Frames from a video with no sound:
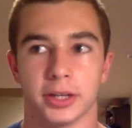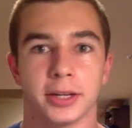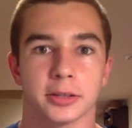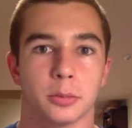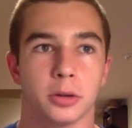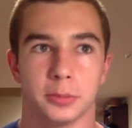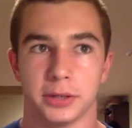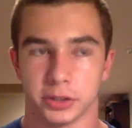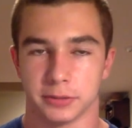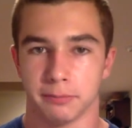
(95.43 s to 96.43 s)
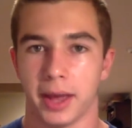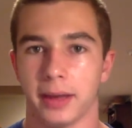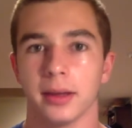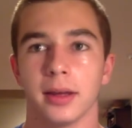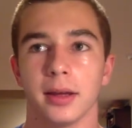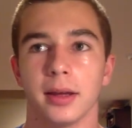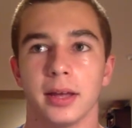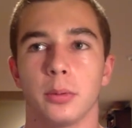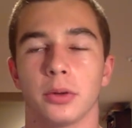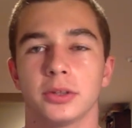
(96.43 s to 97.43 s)
He doesn't want to be just meh.
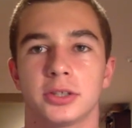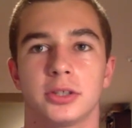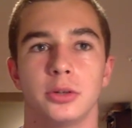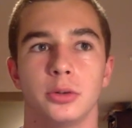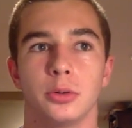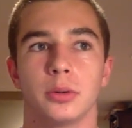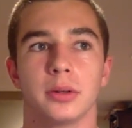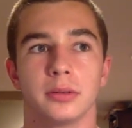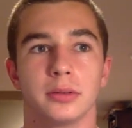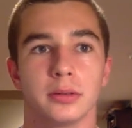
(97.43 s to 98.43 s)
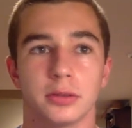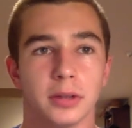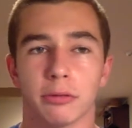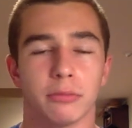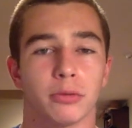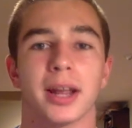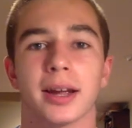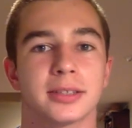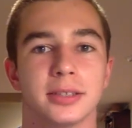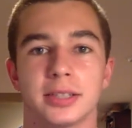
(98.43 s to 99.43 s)
He wants to
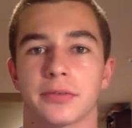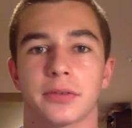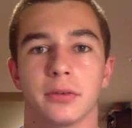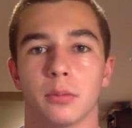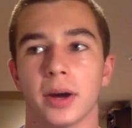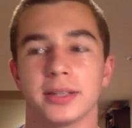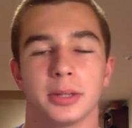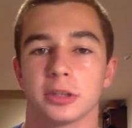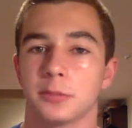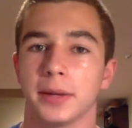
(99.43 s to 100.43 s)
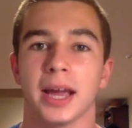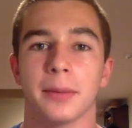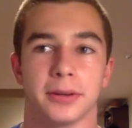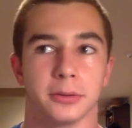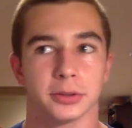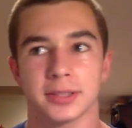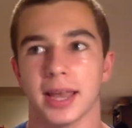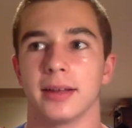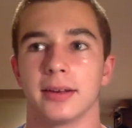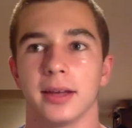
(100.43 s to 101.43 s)
react to different ways. He wants to be happy or
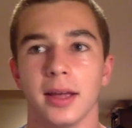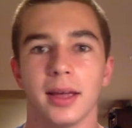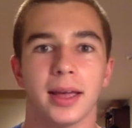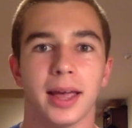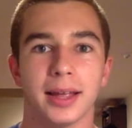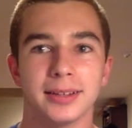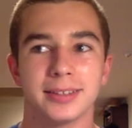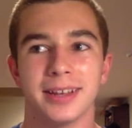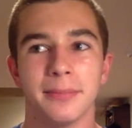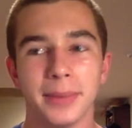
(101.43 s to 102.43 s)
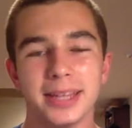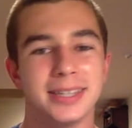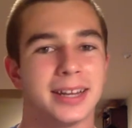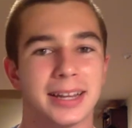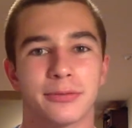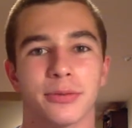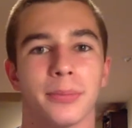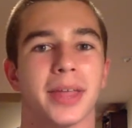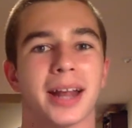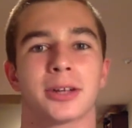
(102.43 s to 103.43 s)
sad. And immediately
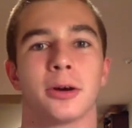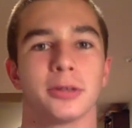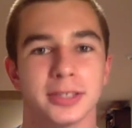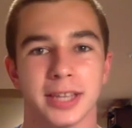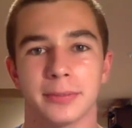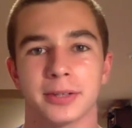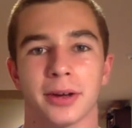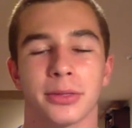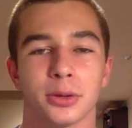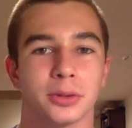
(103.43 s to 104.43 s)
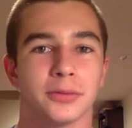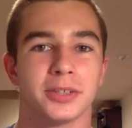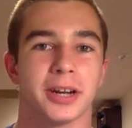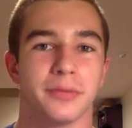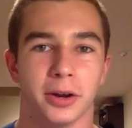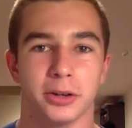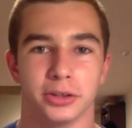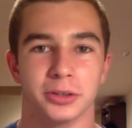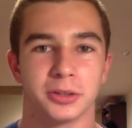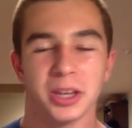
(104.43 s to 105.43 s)
from that concept, I thought of Divergent.